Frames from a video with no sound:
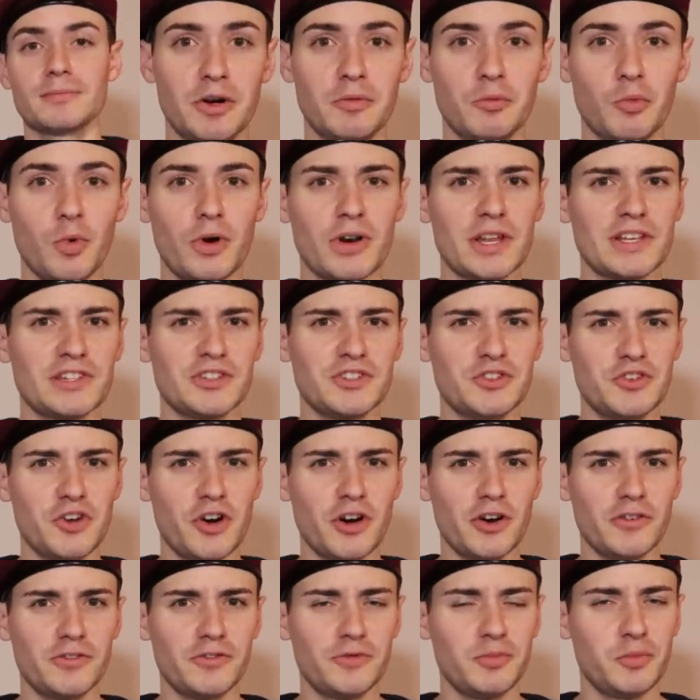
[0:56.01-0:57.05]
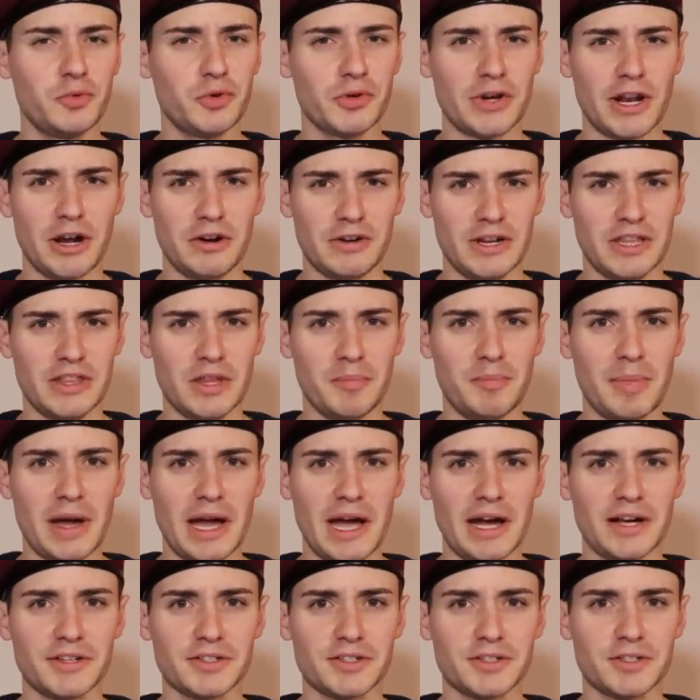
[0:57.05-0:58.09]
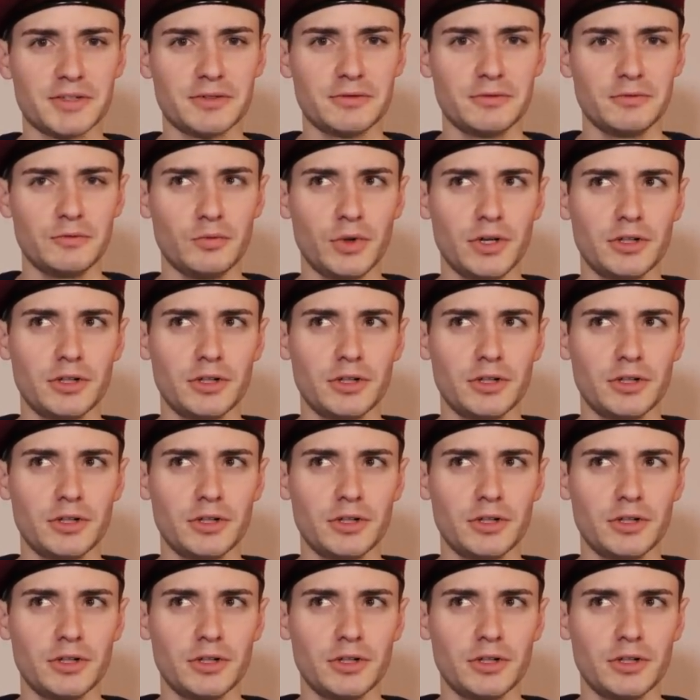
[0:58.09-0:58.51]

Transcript: But what has Nerf put out in the past?